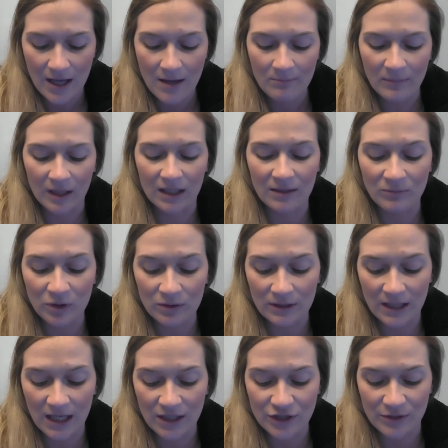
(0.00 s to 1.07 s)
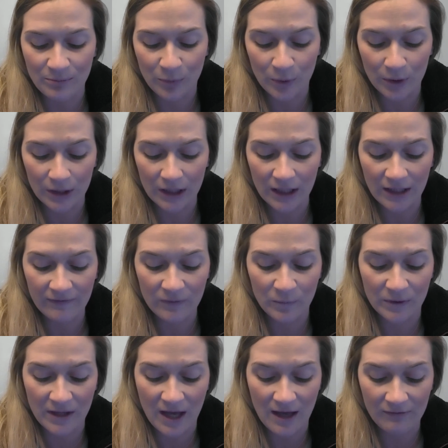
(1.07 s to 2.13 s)
My communication board, even
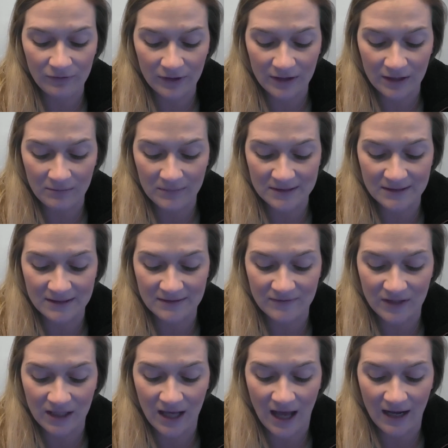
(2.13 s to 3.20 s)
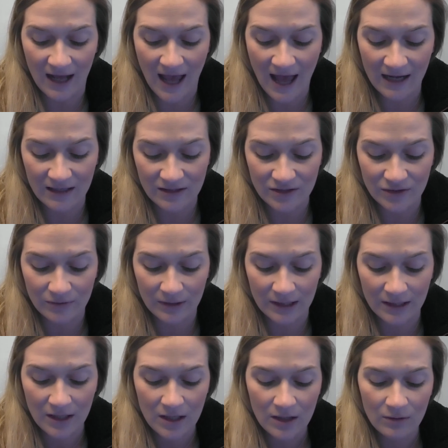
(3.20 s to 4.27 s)
with everything Mrs. V had added to
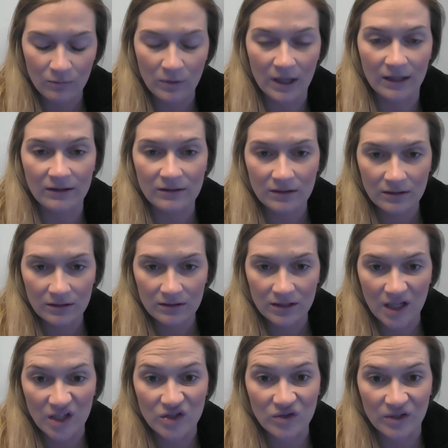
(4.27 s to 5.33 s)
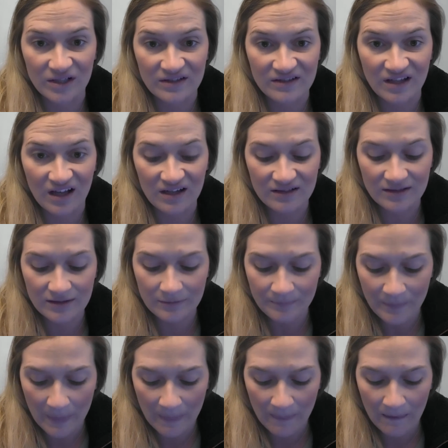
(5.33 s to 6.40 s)
it, well, it sort of sucks.
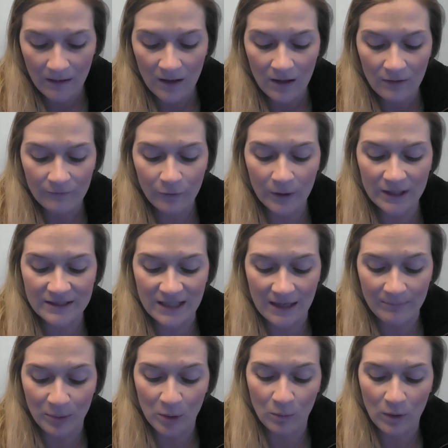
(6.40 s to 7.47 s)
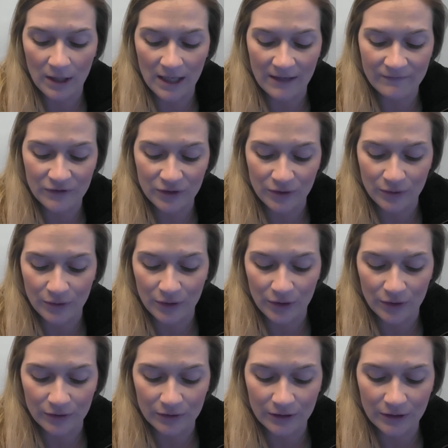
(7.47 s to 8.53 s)
For example, one afternoon
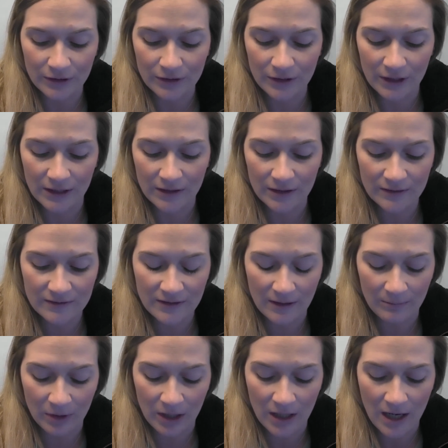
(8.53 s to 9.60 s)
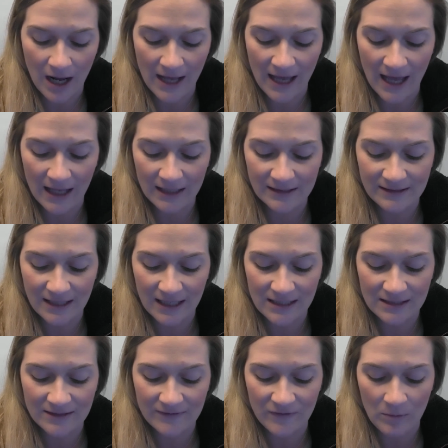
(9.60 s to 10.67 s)
earlier in the summer, I had a
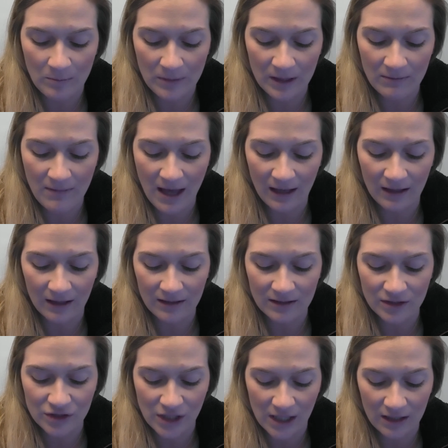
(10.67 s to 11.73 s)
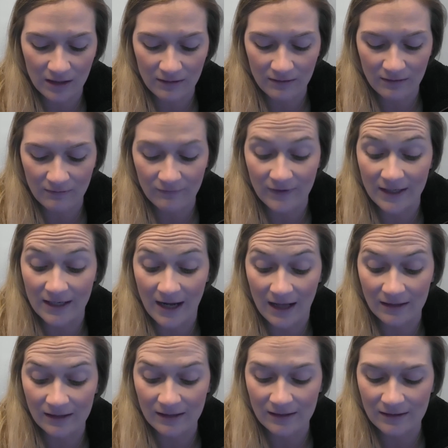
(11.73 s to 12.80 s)
taste of a Big Mac and a shake.
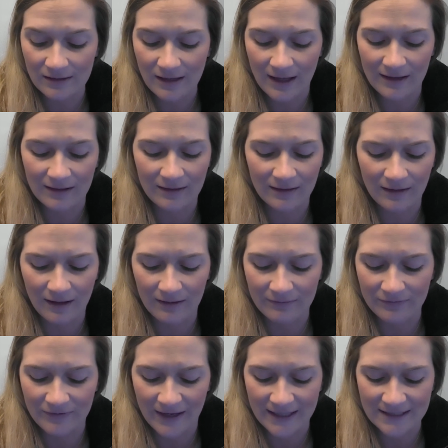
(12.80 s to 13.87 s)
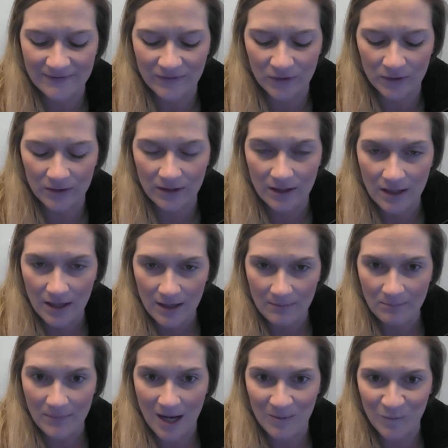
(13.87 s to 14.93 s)
Vanilla. I love fast food.
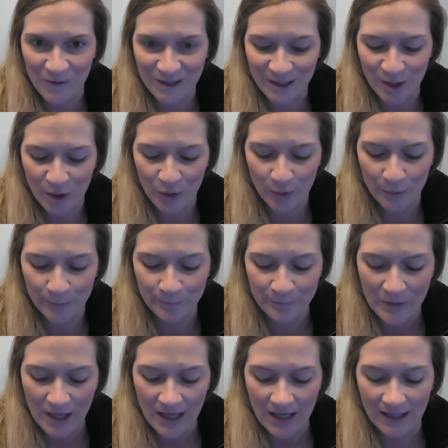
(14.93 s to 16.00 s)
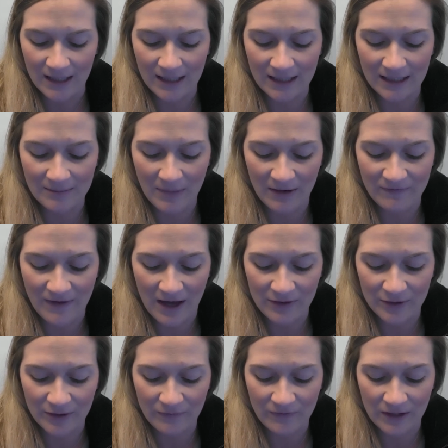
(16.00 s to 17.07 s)
Mom wasn't home, and getting my
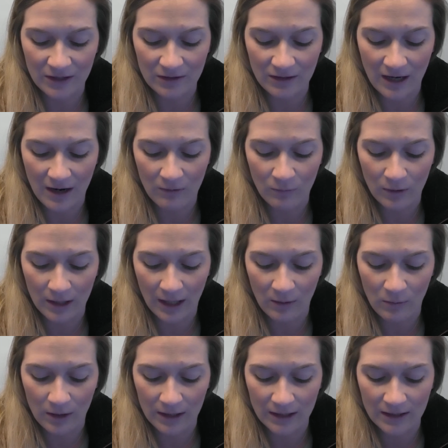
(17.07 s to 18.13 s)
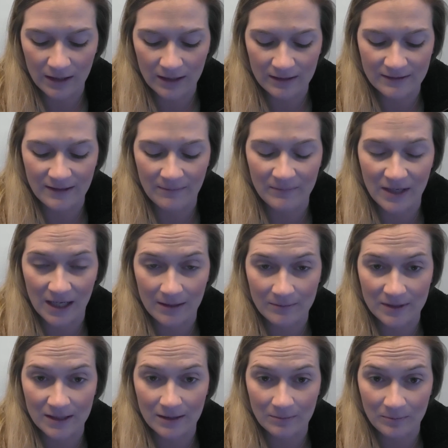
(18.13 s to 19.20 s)
father to figure out what I wanted is
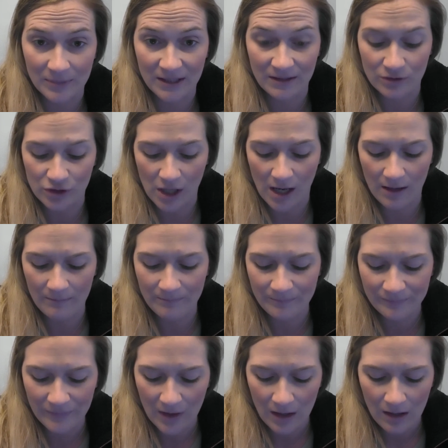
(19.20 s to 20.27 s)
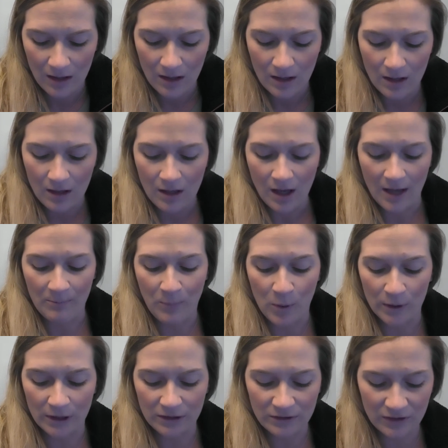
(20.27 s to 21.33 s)
sometimes a big job. I
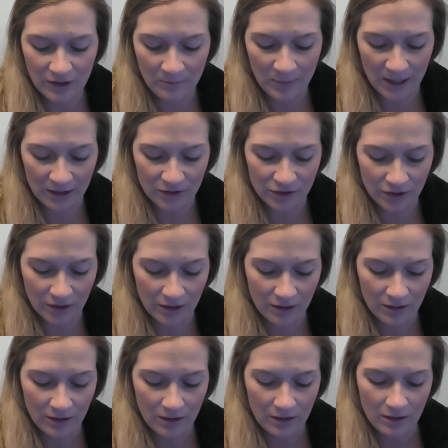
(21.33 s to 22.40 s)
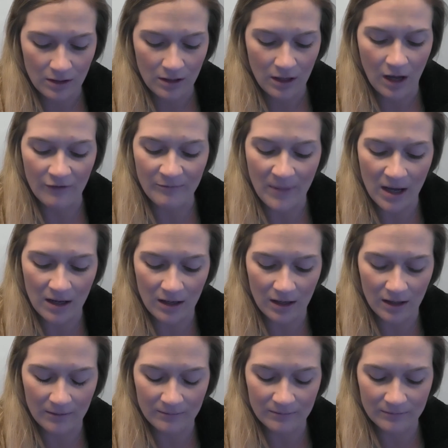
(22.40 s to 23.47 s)
pointed to the picture of
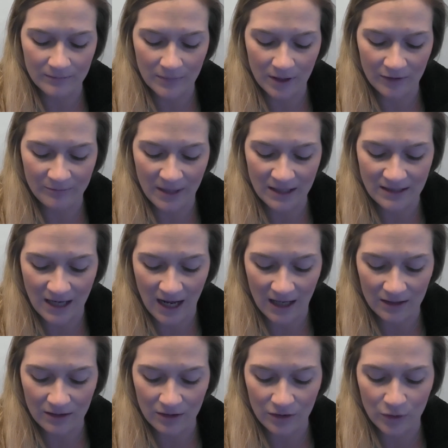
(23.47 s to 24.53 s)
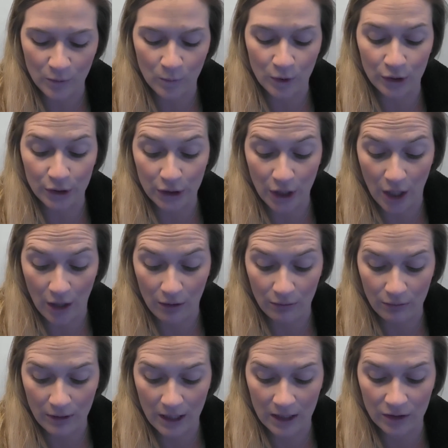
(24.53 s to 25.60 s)
my dad, the word
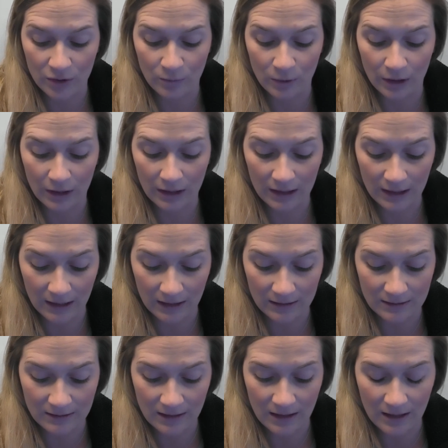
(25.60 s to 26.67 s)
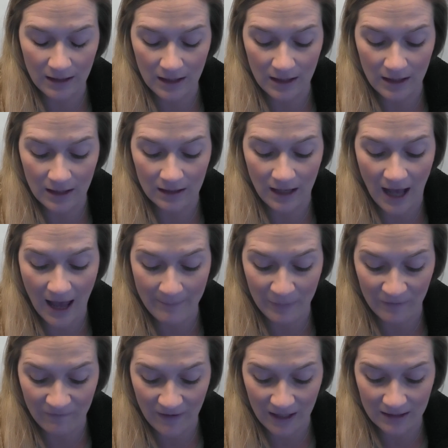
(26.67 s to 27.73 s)
go, and the word eat, and a happy
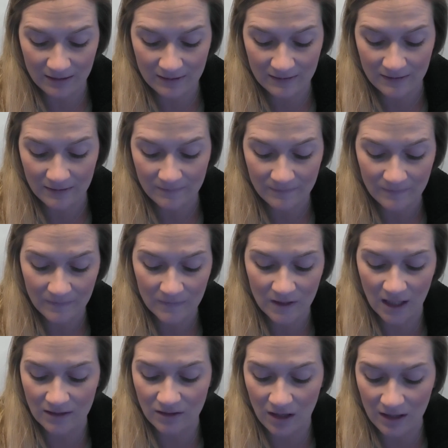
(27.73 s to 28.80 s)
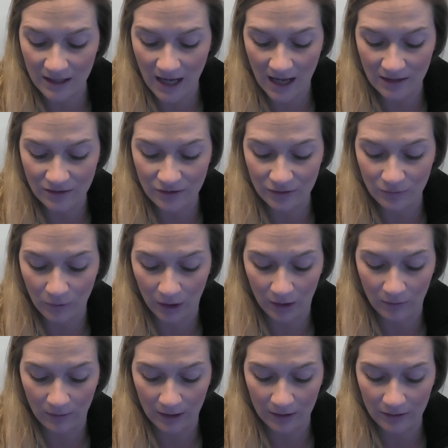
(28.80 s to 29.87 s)
face. That's all I had to
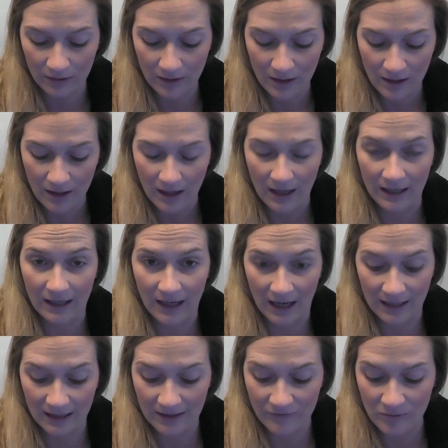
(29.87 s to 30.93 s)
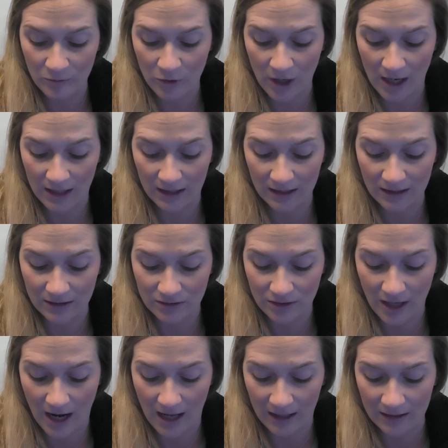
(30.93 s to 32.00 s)
work with. I gotta give him credit. He
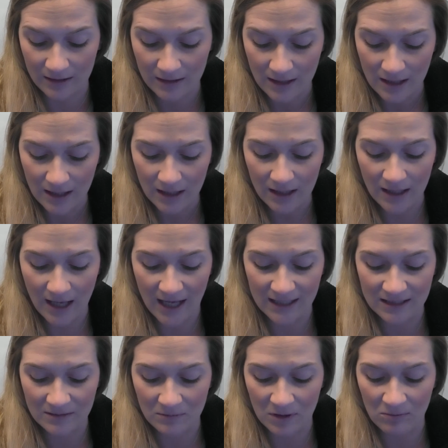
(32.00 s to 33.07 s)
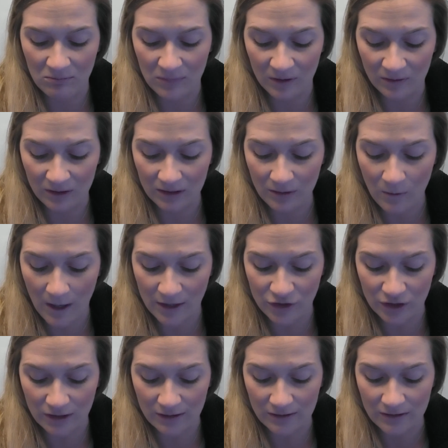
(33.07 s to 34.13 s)
tried. He asked me a million
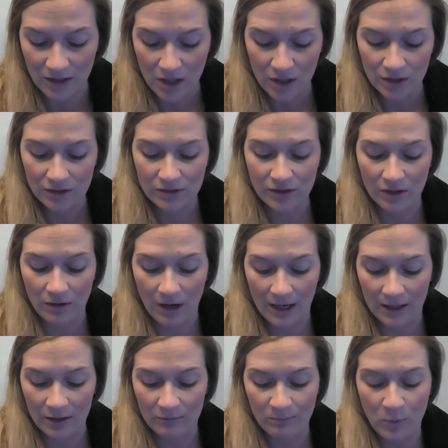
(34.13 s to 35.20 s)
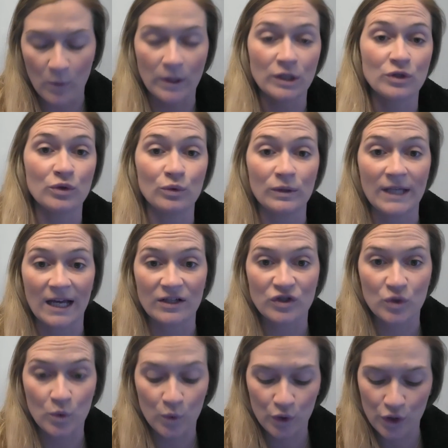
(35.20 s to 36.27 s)
questions so I could point to
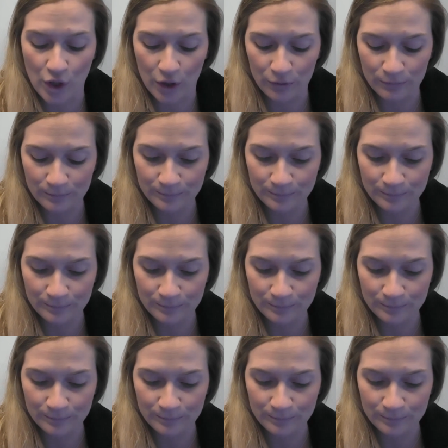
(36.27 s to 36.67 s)
yes or no.